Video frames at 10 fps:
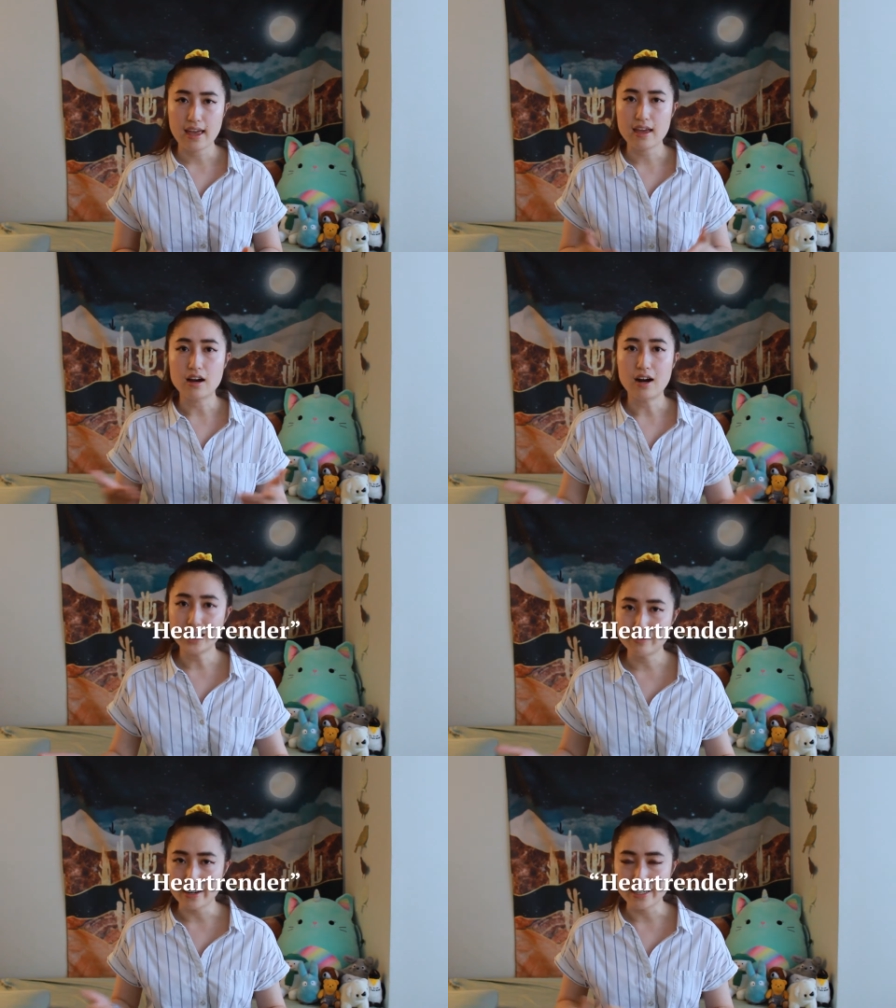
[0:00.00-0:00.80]
a
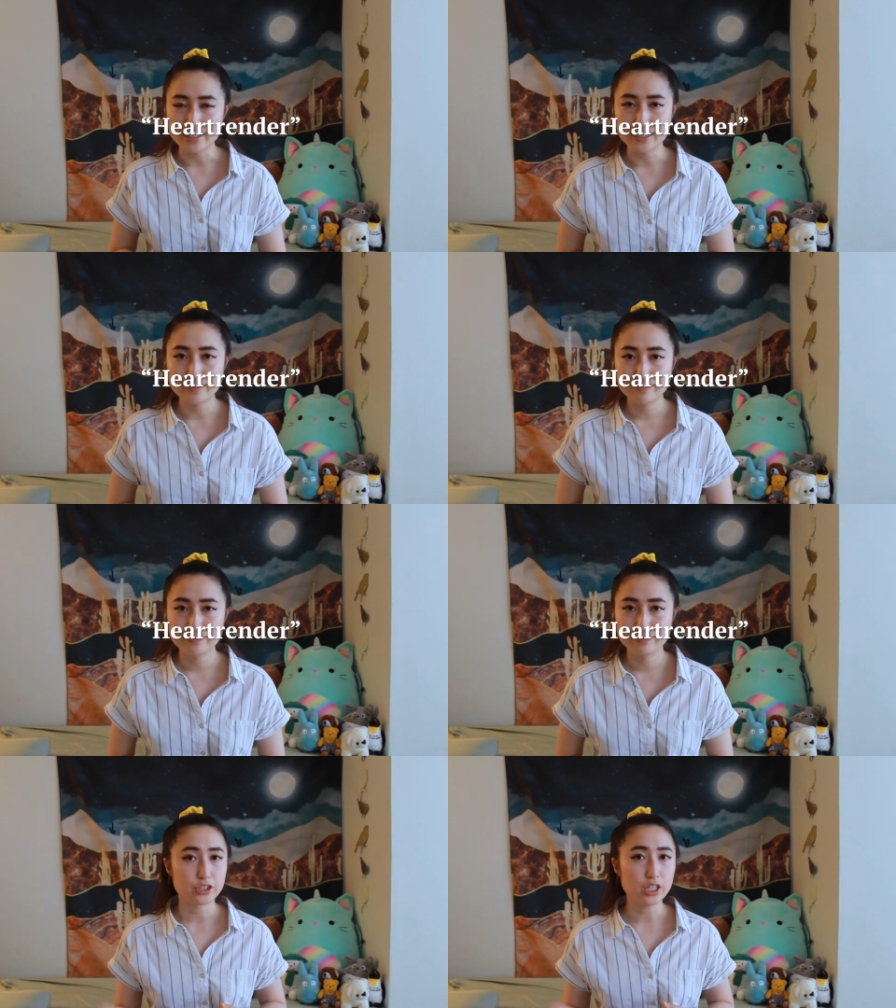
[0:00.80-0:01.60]
heart render.
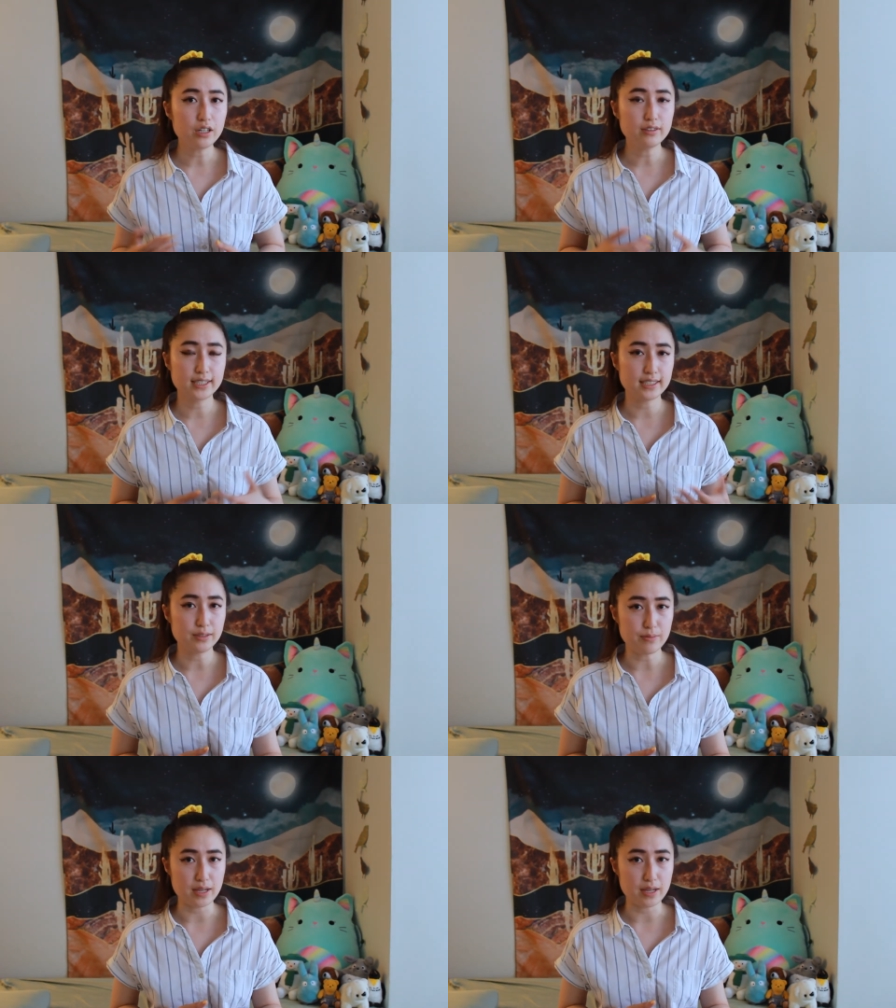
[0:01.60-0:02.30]
The show said to